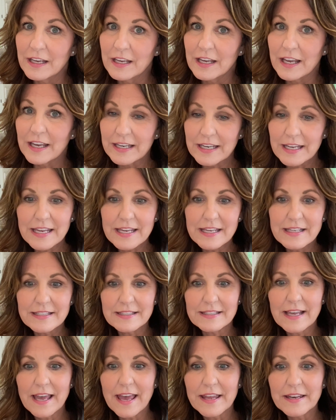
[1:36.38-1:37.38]
And he
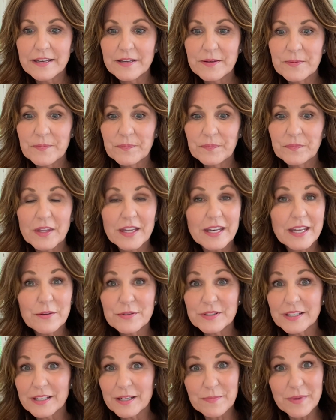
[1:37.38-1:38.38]
said that he
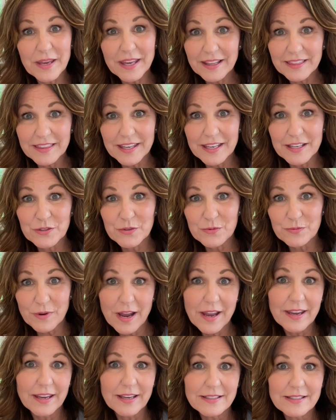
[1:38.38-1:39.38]
was going to make things
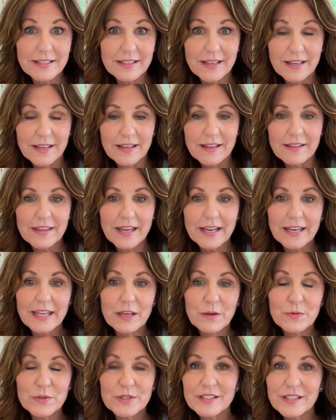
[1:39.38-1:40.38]
right, that
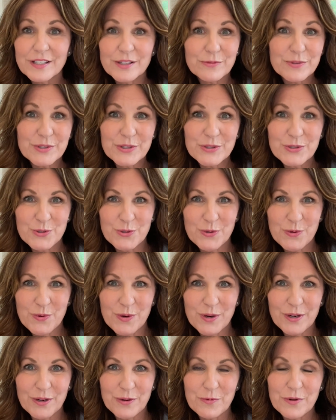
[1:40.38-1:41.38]
he was going to
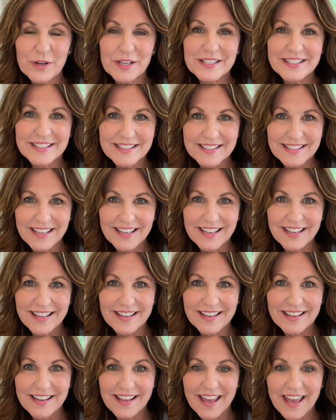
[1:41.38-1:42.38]
restore what
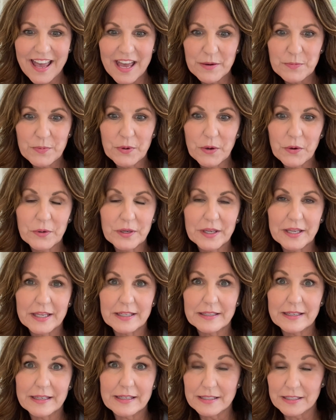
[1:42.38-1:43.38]
sin had
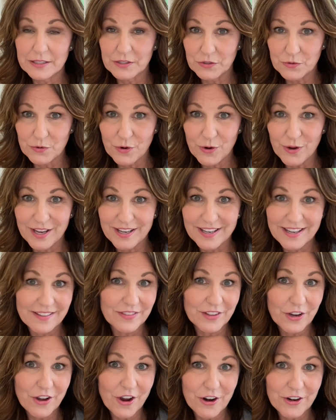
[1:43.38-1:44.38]
broken and destroyed in
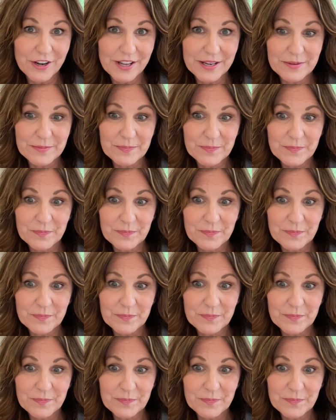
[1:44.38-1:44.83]
the garden.